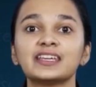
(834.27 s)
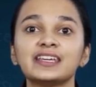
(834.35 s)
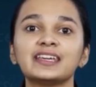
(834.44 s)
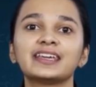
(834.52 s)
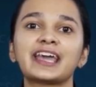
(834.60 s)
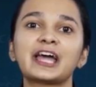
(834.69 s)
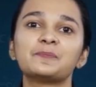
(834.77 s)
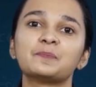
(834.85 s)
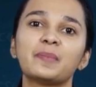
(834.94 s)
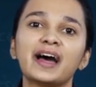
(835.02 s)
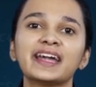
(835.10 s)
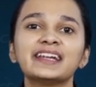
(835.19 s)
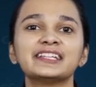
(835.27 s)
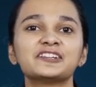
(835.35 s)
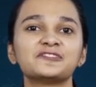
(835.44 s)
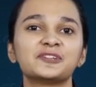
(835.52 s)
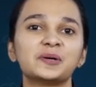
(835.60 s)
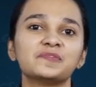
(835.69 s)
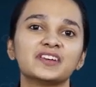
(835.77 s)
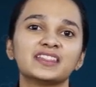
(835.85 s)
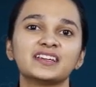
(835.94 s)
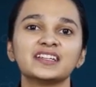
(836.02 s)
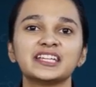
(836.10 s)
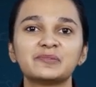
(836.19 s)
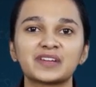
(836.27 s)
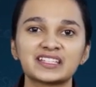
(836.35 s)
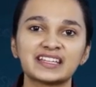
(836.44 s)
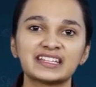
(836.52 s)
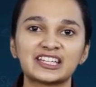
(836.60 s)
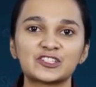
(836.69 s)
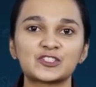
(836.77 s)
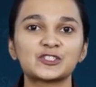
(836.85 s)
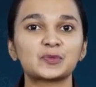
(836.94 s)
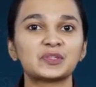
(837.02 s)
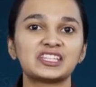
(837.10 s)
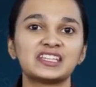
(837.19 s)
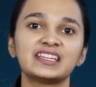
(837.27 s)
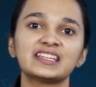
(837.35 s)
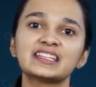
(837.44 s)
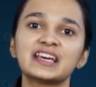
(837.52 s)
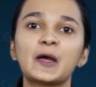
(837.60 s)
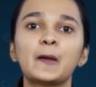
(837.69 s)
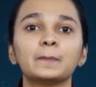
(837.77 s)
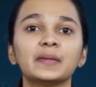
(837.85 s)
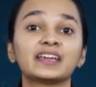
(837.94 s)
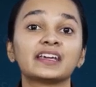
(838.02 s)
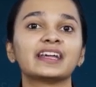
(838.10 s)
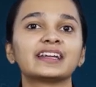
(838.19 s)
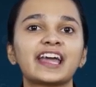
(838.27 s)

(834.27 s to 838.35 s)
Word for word: he can bind the firm with the representations which he is making.